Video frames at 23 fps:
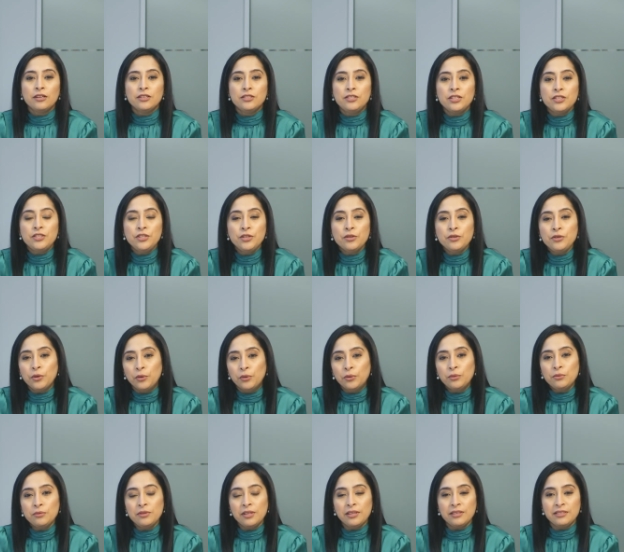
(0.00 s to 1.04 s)
Did you
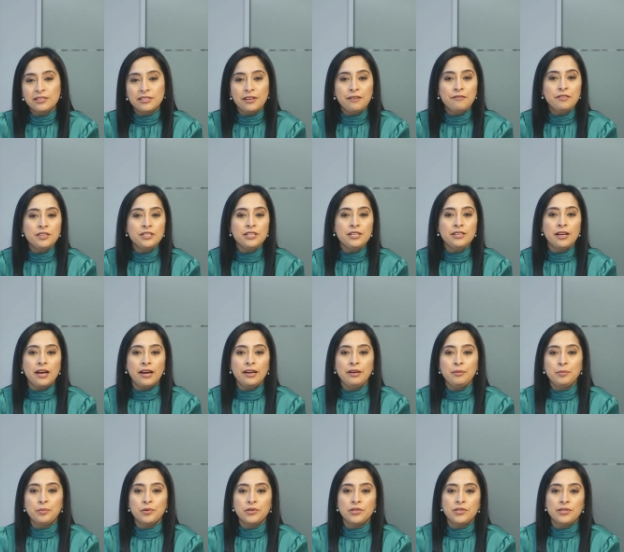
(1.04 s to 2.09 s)
know that
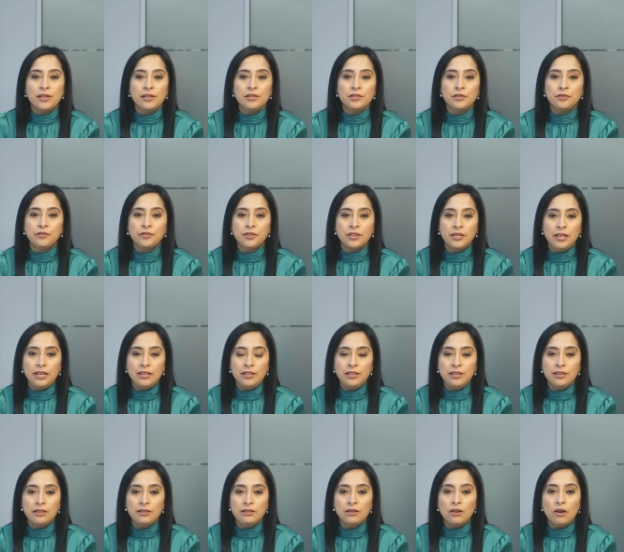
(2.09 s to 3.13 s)
79% of
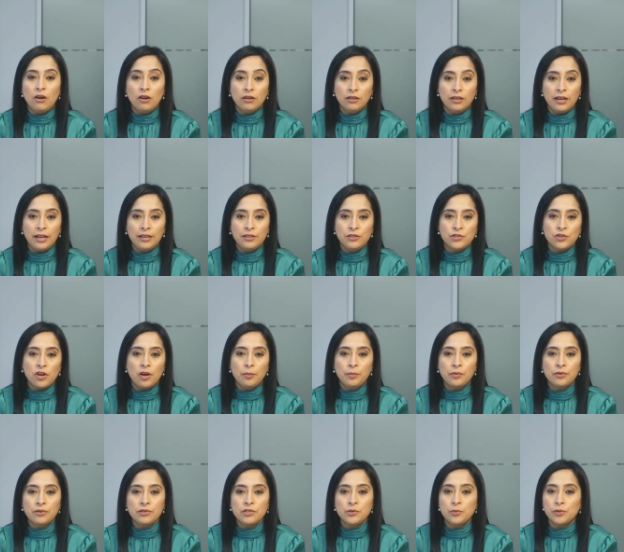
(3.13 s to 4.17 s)
Canadian online
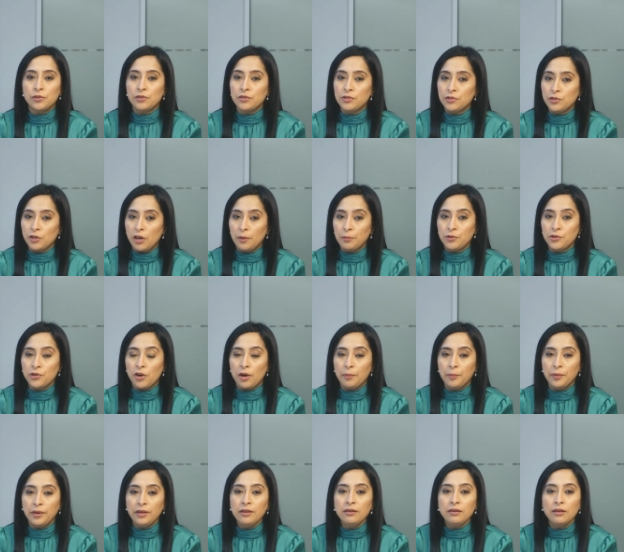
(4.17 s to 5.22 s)
shoppers will stop
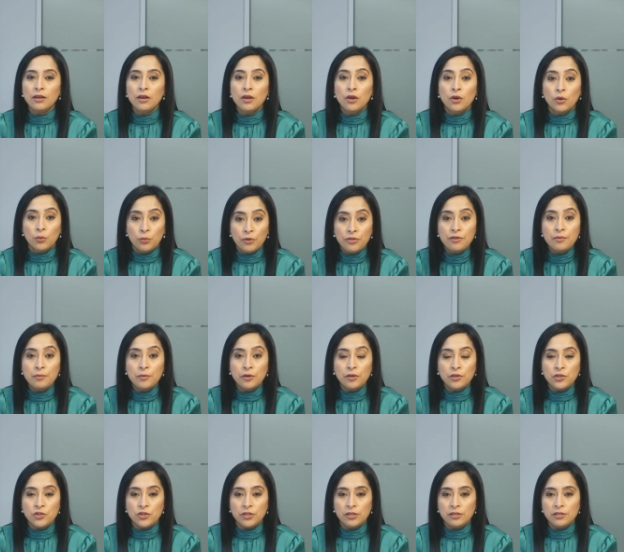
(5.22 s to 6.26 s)
shopping with a
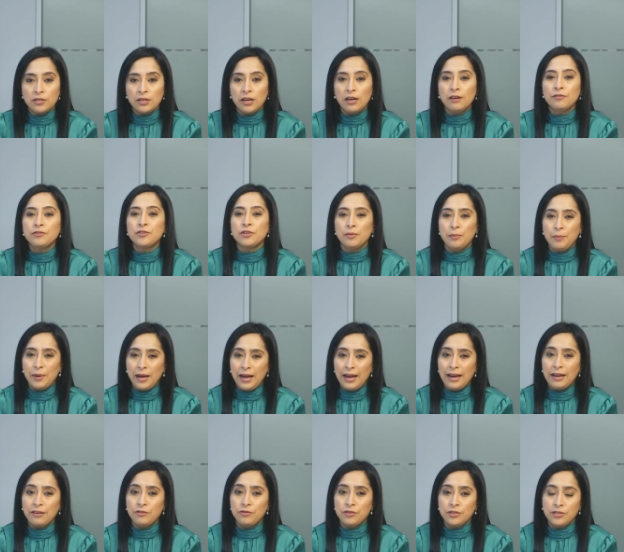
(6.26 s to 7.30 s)
merchant after a
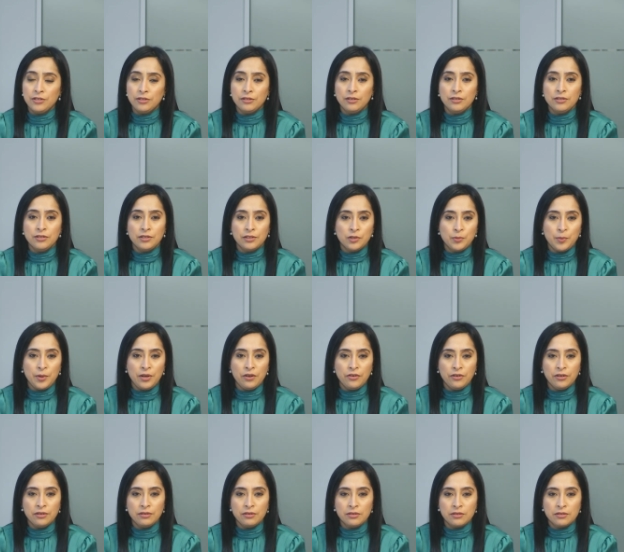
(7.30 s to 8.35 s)
bad returns
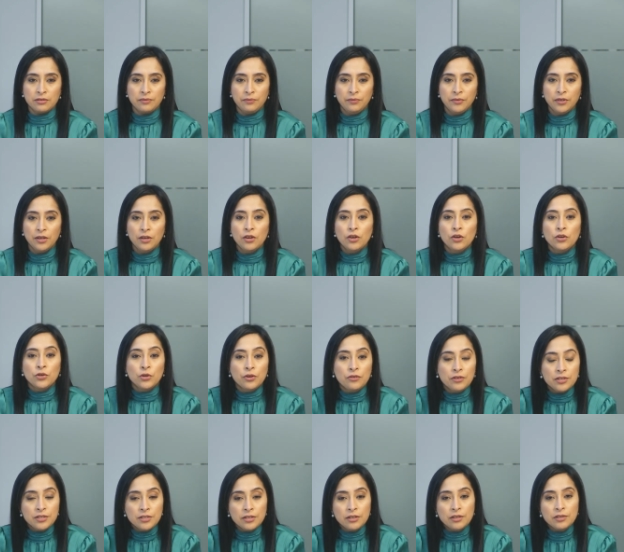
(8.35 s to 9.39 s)
experience? Your
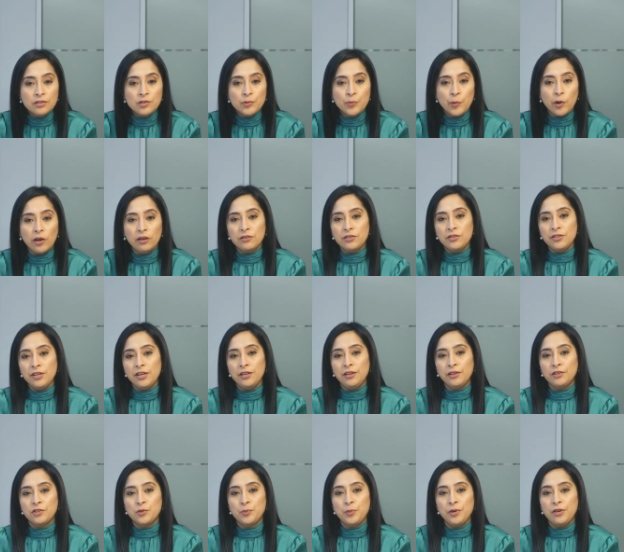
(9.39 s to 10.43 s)
returns policy and
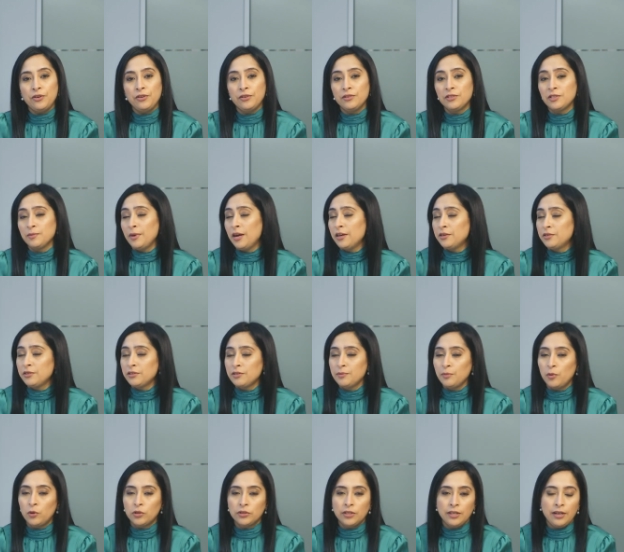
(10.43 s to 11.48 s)
experience matters
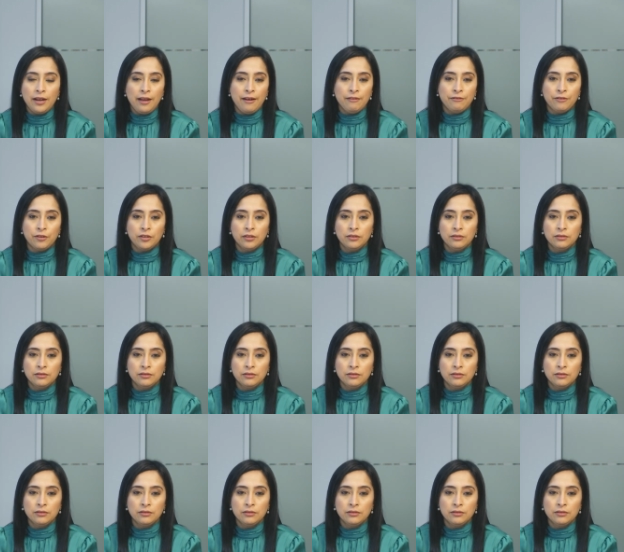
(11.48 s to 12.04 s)
more than ever.